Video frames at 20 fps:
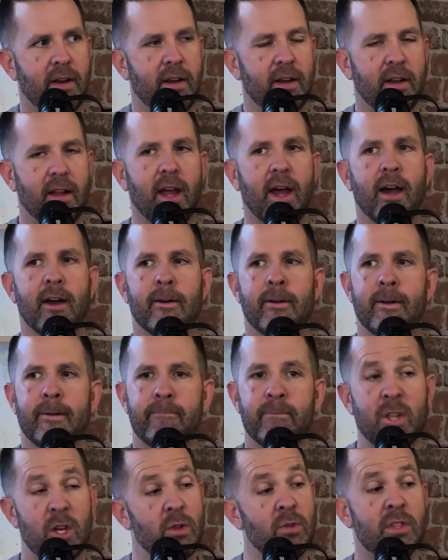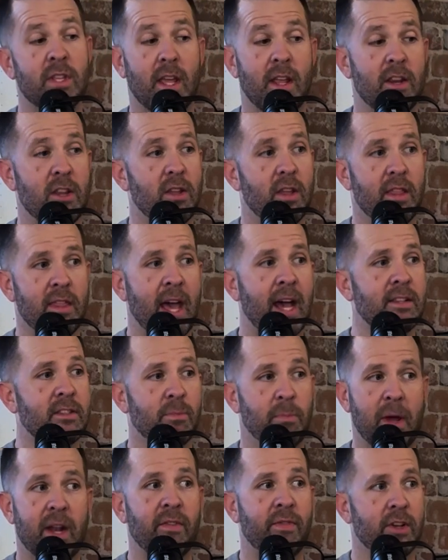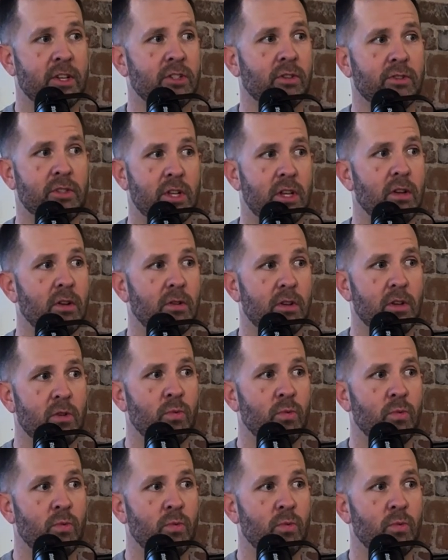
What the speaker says: Yeah. And that's beneficial to you.